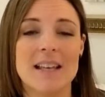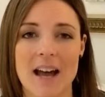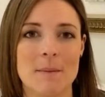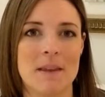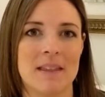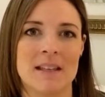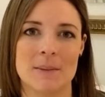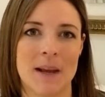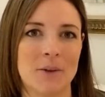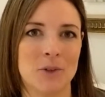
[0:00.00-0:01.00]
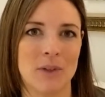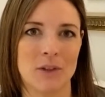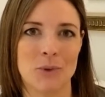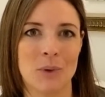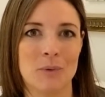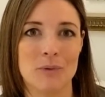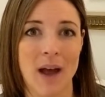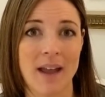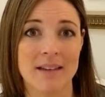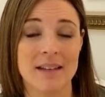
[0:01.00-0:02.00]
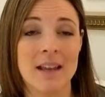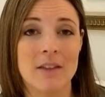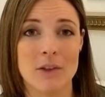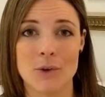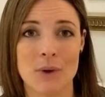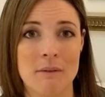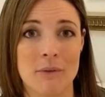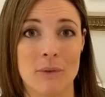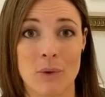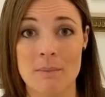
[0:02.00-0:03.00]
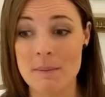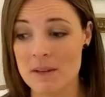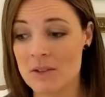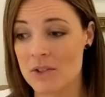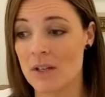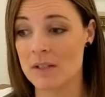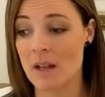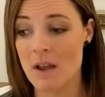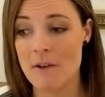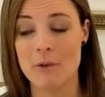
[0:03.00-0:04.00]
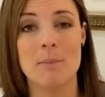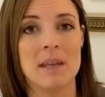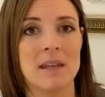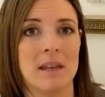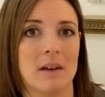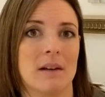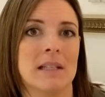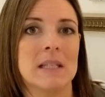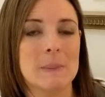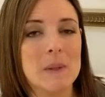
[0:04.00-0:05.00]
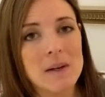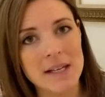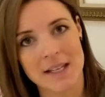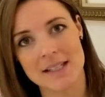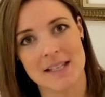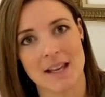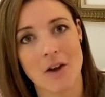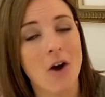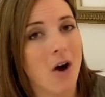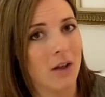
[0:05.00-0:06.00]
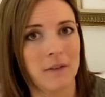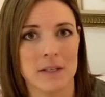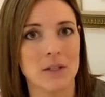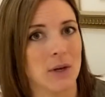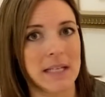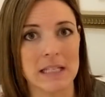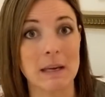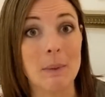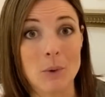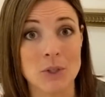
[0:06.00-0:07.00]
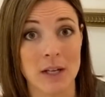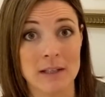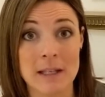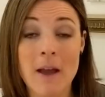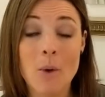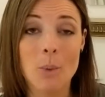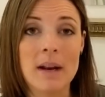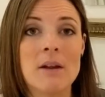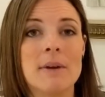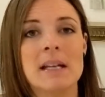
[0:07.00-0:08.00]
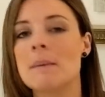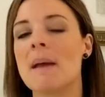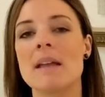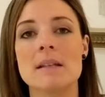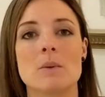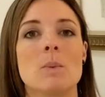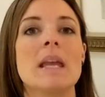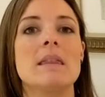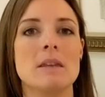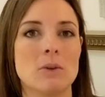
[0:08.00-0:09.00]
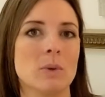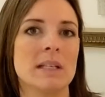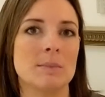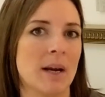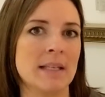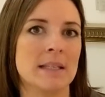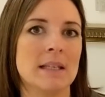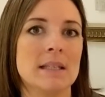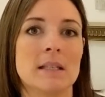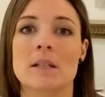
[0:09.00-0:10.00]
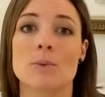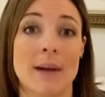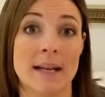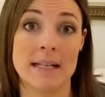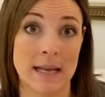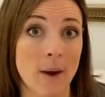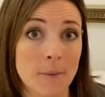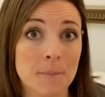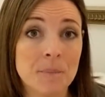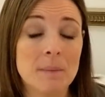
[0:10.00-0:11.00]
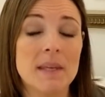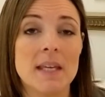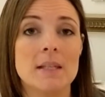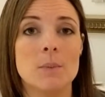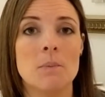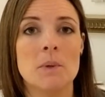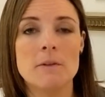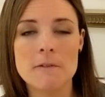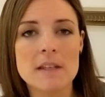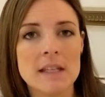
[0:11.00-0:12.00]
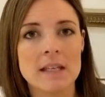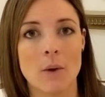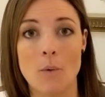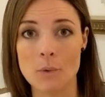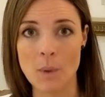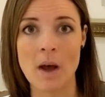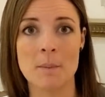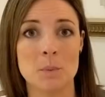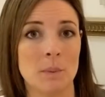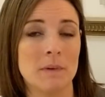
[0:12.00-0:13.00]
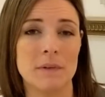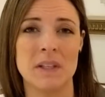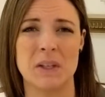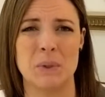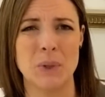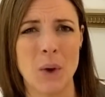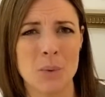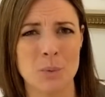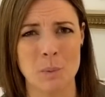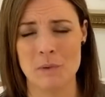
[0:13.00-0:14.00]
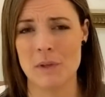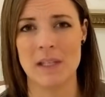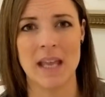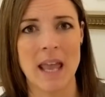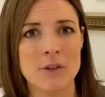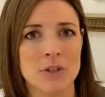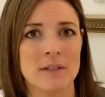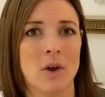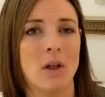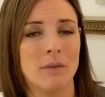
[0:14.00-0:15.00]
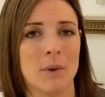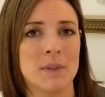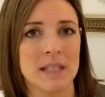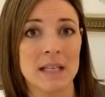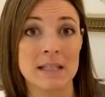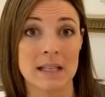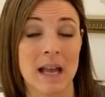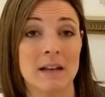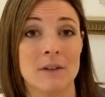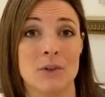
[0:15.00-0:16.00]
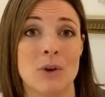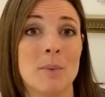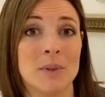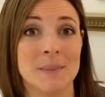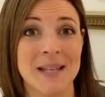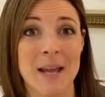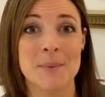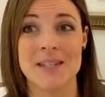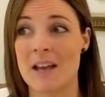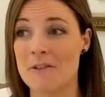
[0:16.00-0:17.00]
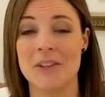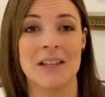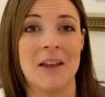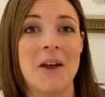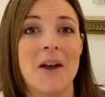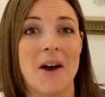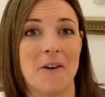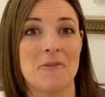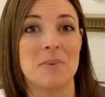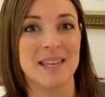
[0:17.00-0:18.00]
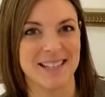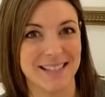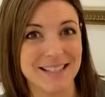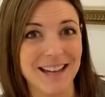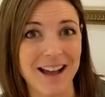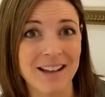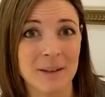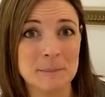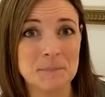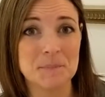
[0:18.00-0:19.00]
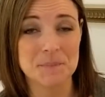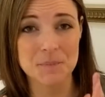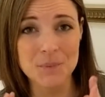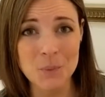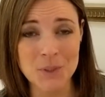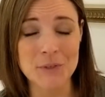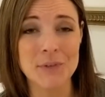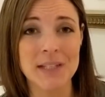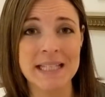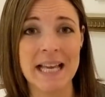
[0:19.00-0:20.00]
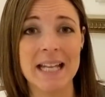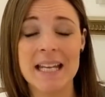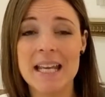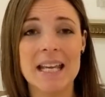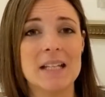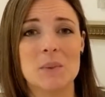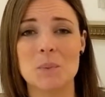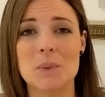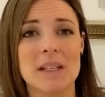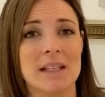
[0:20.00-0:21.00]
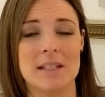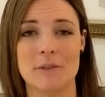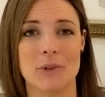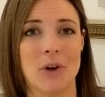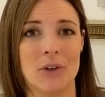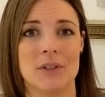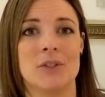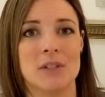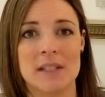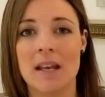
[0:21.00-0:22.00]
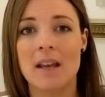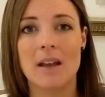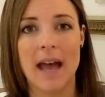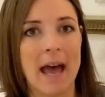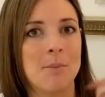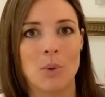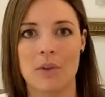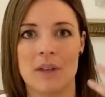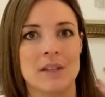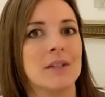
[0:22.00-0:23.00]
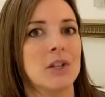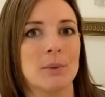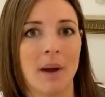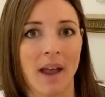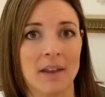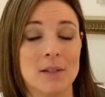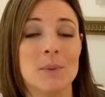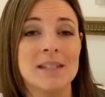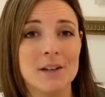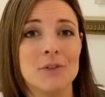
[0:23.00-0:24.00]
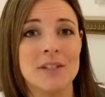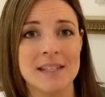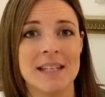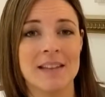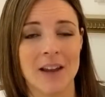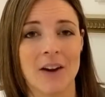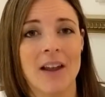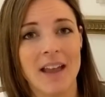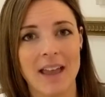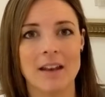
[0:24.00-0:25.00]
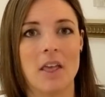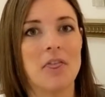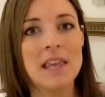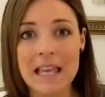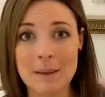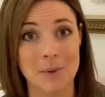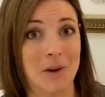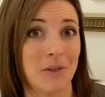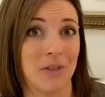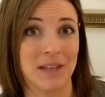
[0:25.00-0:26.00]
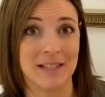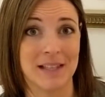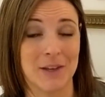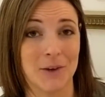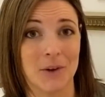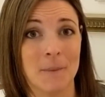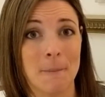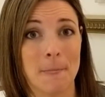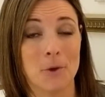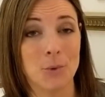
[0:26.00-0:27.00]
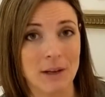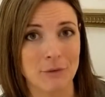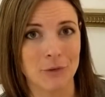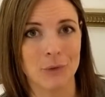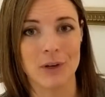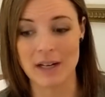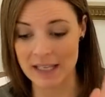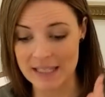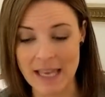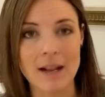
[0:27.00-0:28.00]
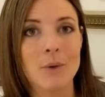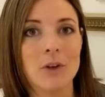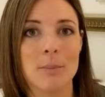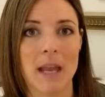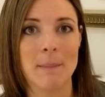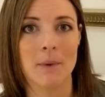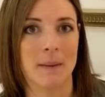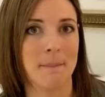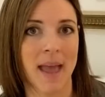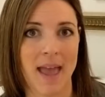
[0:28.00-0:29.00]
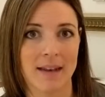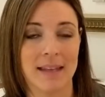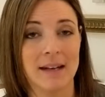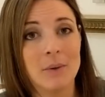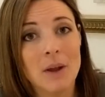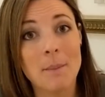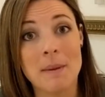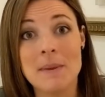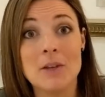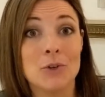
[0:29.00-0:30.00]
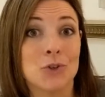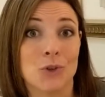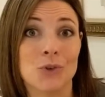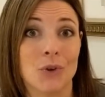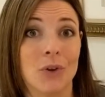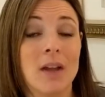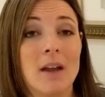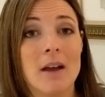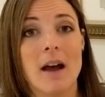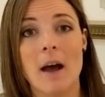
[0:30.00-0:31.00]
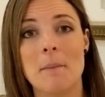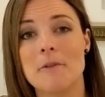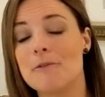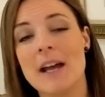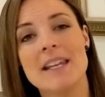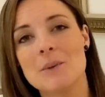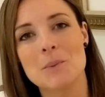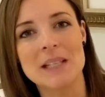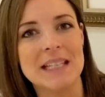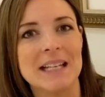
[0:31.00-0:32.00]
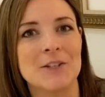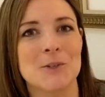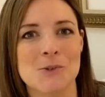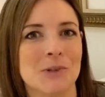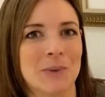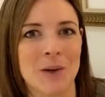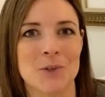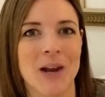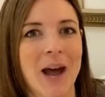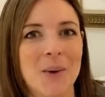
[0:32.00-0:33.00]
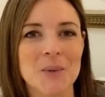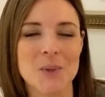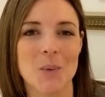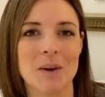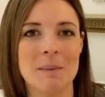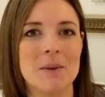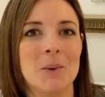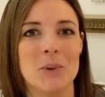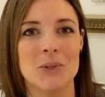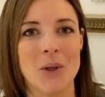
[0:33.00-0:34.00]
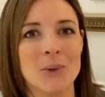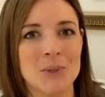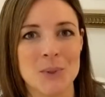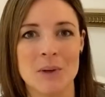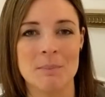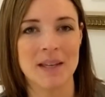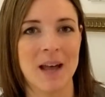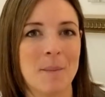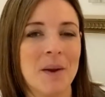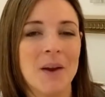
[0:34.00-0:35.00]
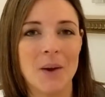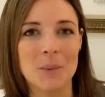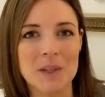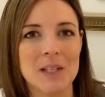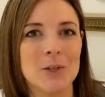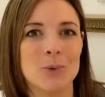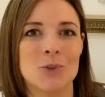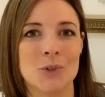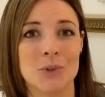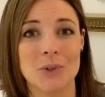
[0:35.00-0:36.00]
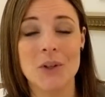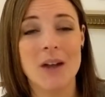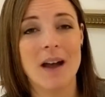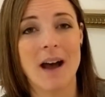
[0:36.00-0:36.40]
got to be things around you that you can find that you're grateful for. Maybe it's just for being here and experiencing all of these crazy emotions. What I recommend, the way that you express this, is to write it down. Because when we're feeling overwhelmed, when we're feeling alone, when we're feeling anxious, all of those things that kind of contribute sometimes to that feeling of being stuck, when you're feeling that, it's really difficult to just add more things to your mind. So instead of just sitting there and thinking about all the things that you're grateful for, get out your paper and pen, get out maybe a journal. Find a really nice journal around your house, or maybe go to the dollar store and pick up a really cute journal,